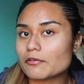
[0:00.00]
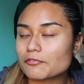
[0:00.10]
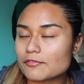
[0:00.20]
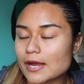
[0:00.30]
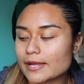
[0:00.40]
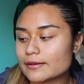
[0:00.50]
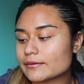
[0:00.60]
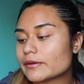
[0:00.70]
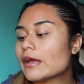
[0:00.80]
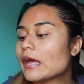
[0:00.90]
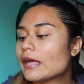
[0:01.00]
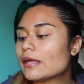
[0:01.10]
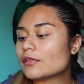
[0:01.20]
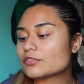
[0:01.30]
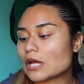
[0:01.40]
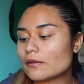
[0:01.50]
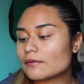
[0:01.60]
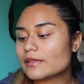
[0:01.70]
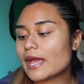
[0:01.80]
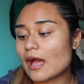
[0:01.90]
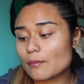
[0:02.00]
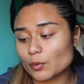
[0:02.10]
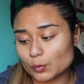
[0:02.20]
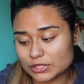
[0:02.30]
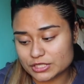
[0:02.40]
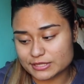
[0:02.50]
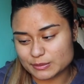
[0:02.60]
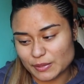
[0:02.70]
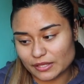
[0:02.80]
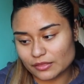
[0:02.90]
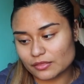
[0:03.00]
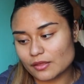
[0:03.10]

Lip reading: fun, download the app Widgetsmith.